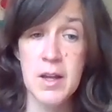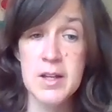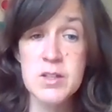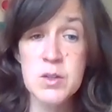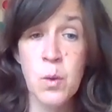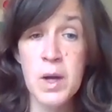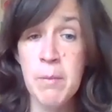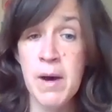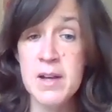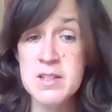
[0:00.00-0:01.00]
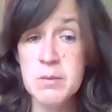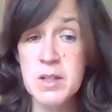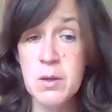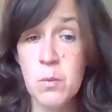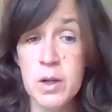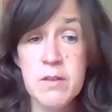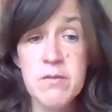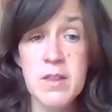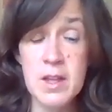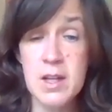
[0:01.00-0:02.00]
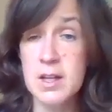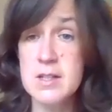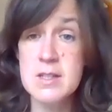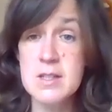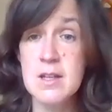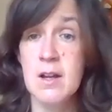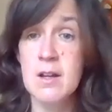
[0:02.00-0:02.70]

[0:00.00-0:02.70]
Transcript: it's quite possibly one of the things,